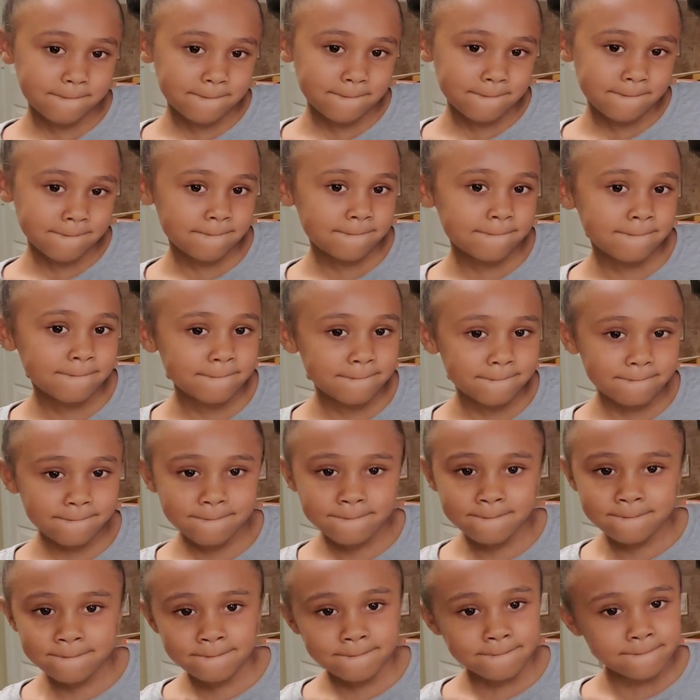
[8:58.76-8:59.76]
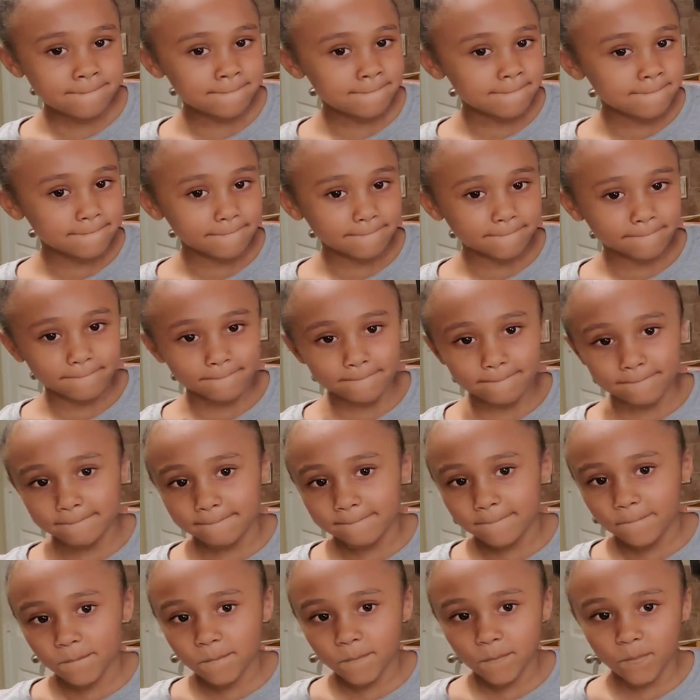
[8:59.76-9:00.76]

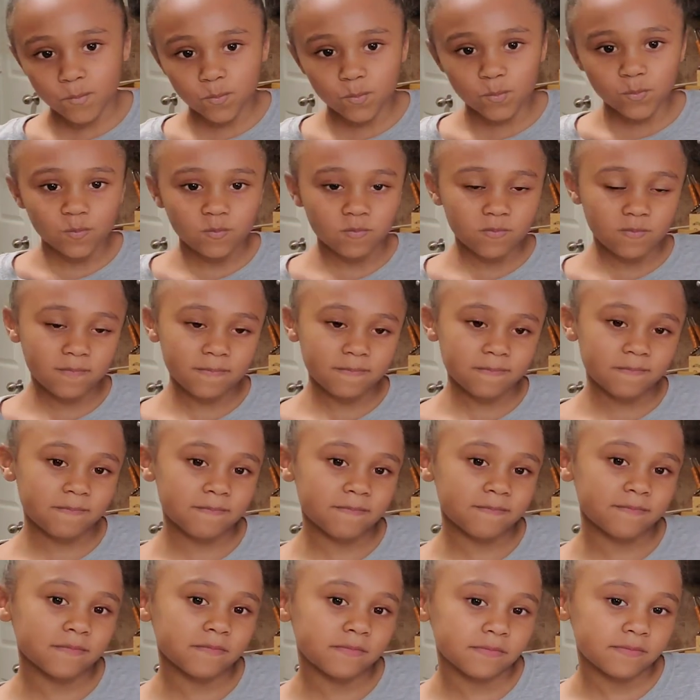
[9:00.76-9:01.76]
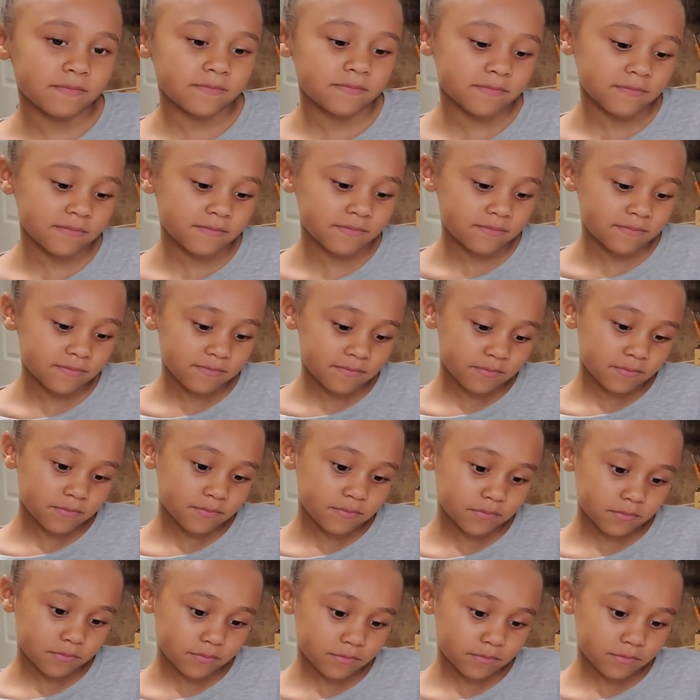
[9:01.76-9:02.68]
(silent)